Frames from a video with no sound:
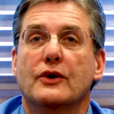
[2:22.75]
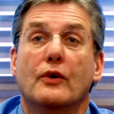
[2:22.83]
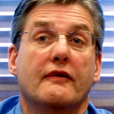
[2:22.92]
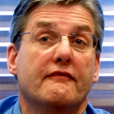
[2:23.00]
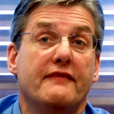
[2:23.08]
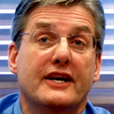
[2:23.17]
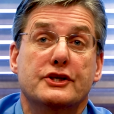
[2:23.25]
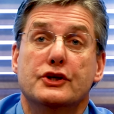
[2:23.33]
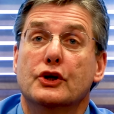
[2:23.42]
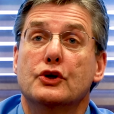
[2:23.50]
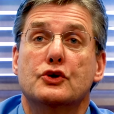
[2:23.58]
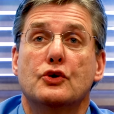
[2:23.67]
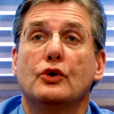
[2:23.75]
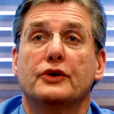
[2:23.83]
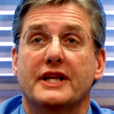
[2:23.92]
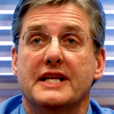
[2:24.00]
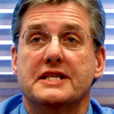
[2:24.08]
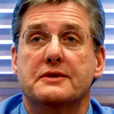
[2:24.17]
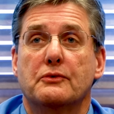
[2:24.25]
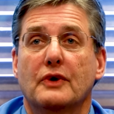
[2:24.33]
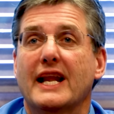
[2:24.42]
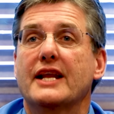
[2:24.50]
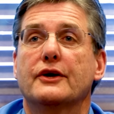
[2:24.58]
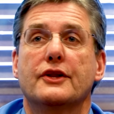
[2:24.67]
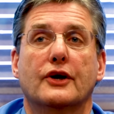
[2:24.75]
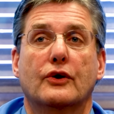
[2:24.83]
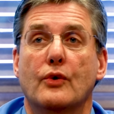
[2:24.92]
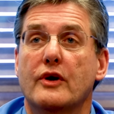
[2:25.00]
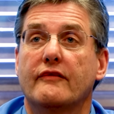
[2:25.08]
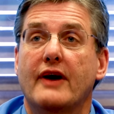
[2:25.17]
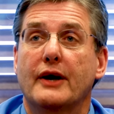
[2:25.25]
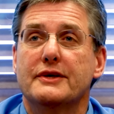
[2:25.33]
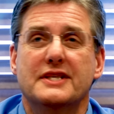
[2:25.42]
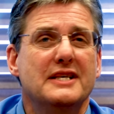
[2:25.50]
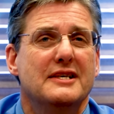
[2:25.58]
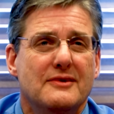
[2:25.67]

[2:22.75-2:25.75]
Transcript: or infection control needs related to the coronavirus